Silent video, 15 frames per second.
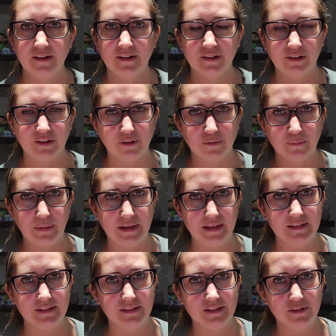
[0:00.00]
clear
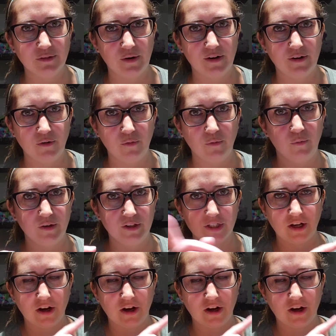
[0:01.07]
bins, so I know which